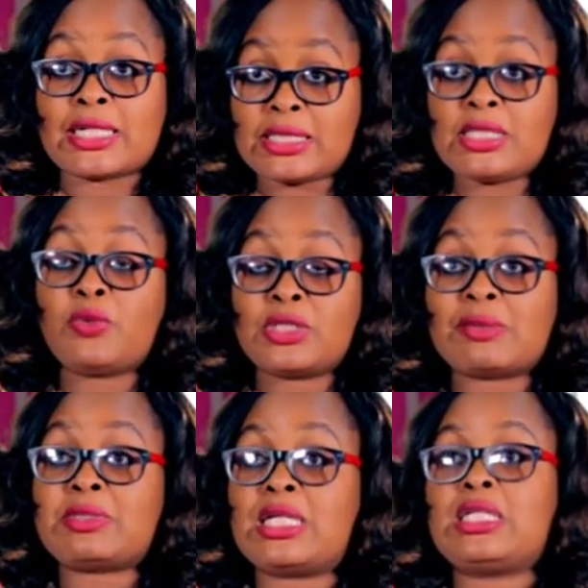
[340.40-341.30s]
and see what
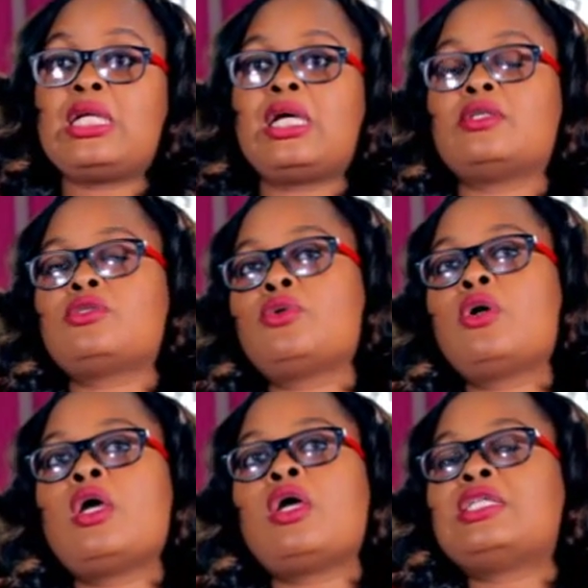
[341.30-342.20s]
I'm selling here. So
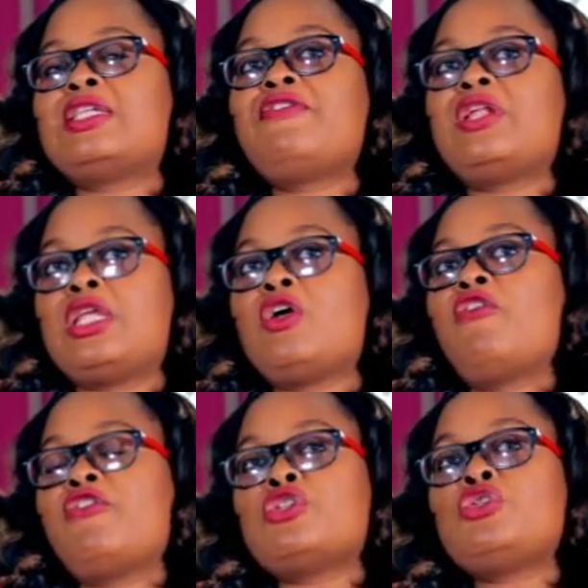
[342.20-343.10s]
definitely
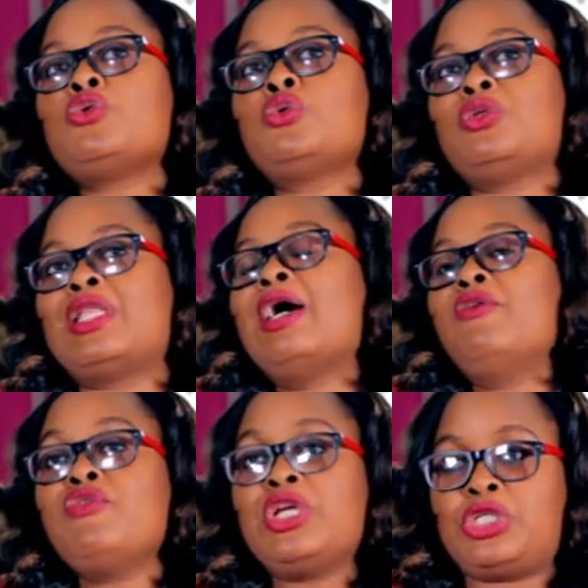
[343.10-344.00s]
offers you that
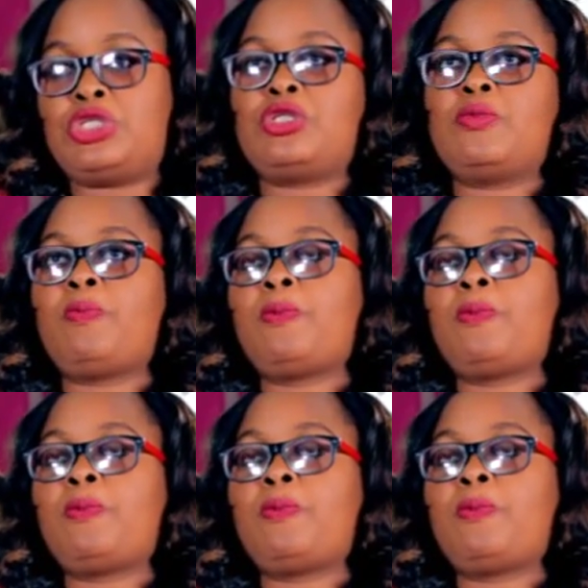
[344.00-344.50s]
reach.